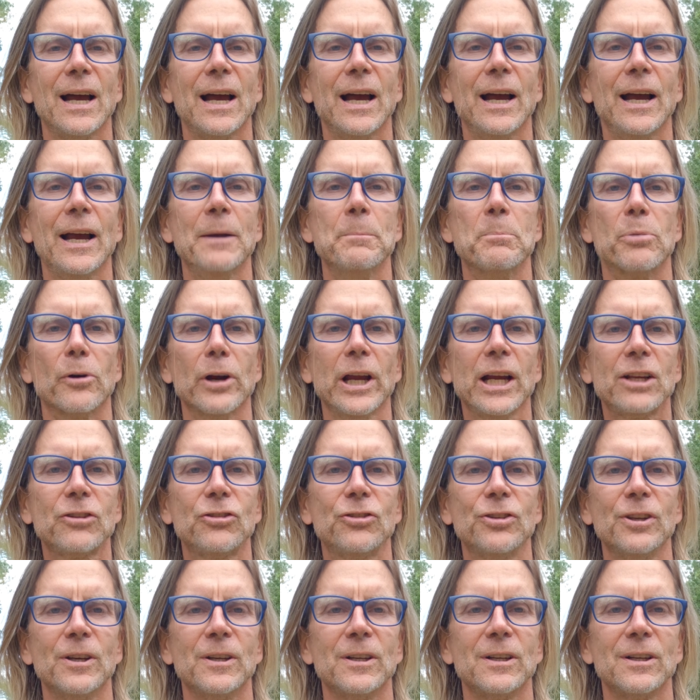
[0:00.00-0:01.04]
And
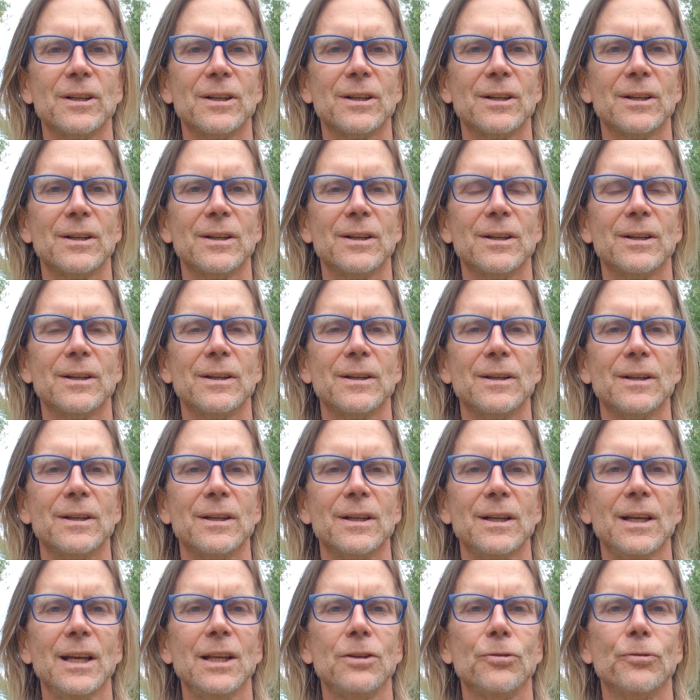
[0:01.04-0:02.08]
BRICS,
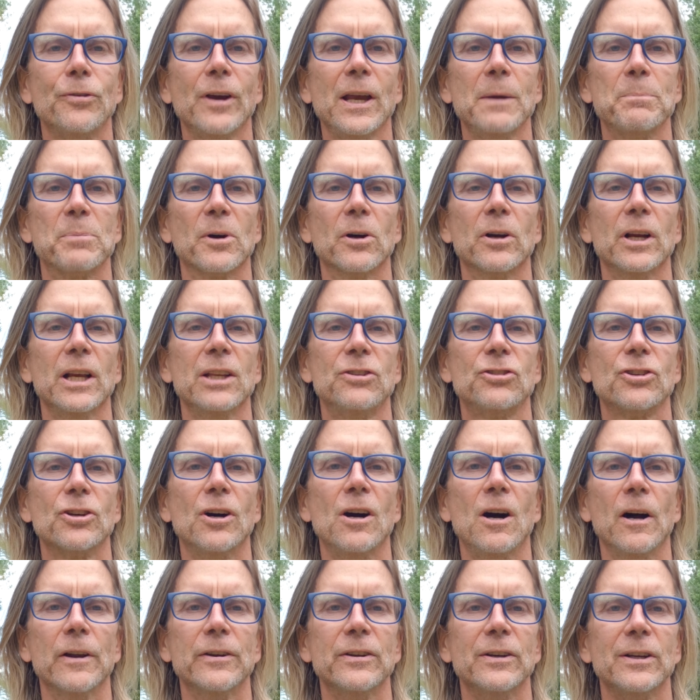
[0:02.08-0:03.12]
it's vapor, it's
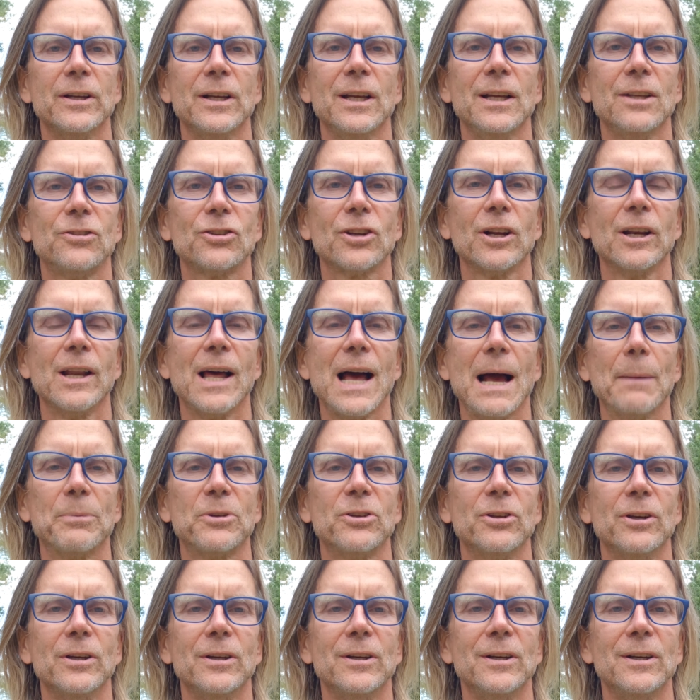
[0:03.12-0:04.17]
gone, it's
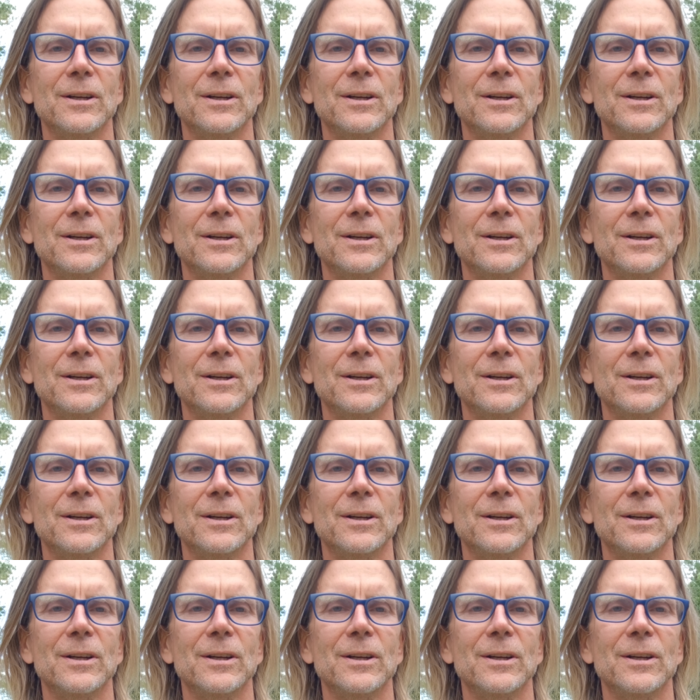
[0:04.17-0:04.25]
collapsed.